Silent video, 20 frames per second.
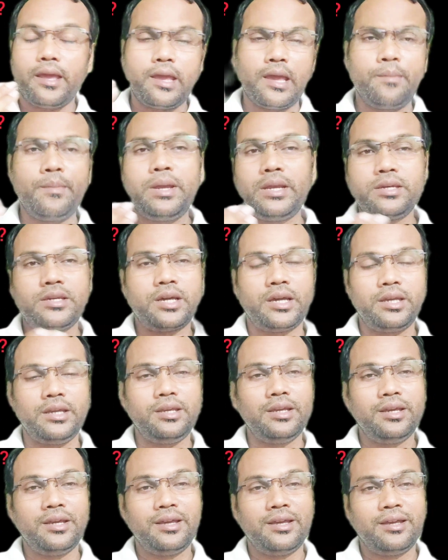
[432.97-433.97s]
Amn't
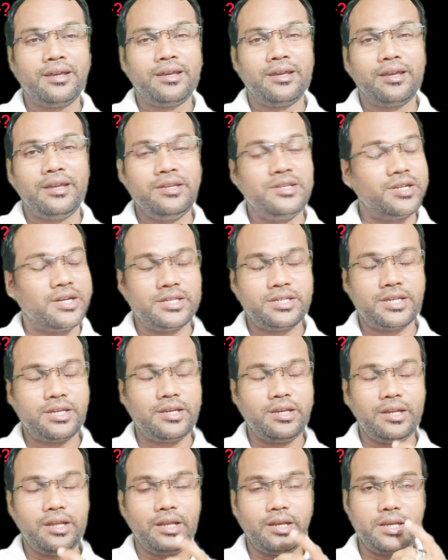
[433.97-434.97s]
I
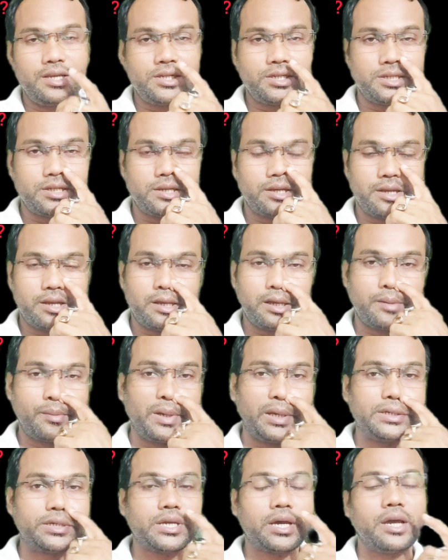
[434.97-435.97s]
interested in English?
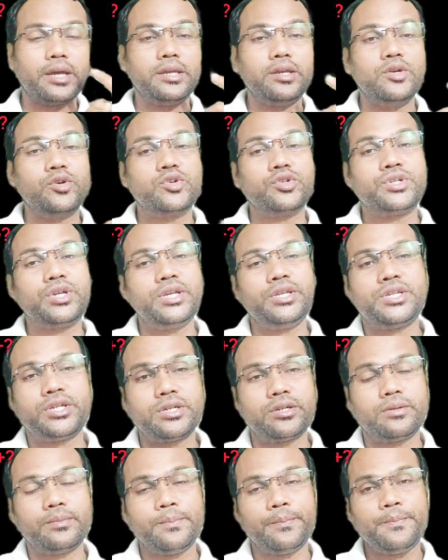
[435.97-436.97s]
Amn't I your
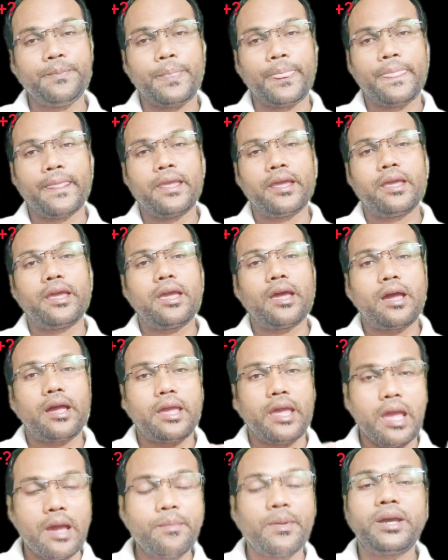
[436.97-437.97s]
teacher?
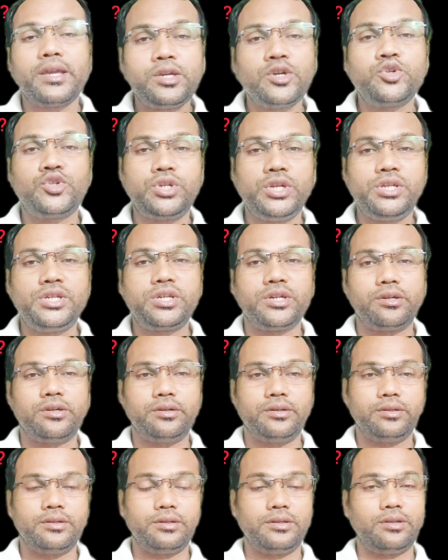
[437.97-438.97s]
Am I your
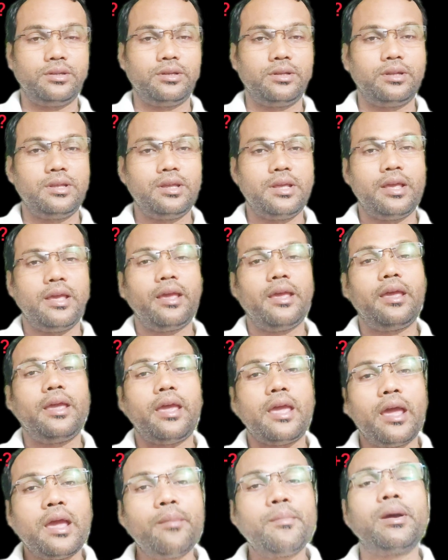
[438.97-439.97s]
teacher?
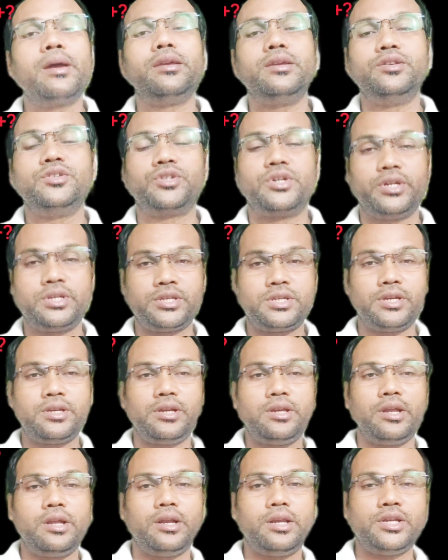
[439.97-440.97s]
Am I interested
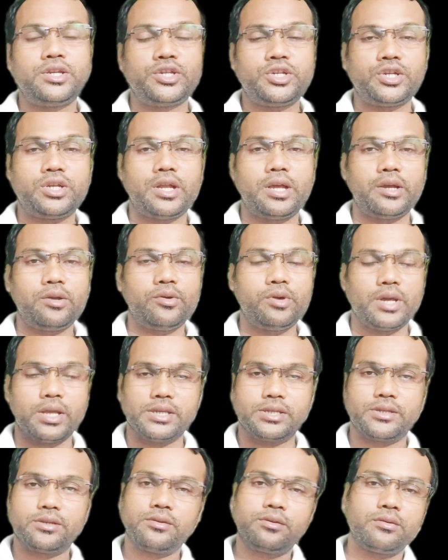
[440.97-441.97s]
in English
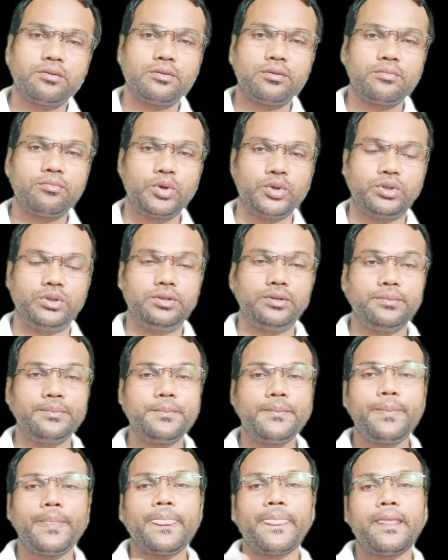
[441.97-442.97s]
language? Both.
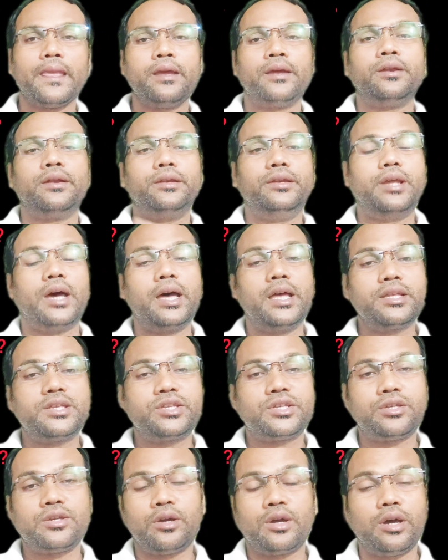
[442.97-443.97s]

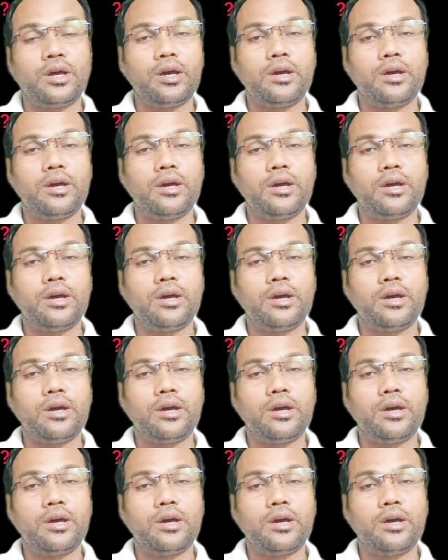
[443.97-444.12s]
Does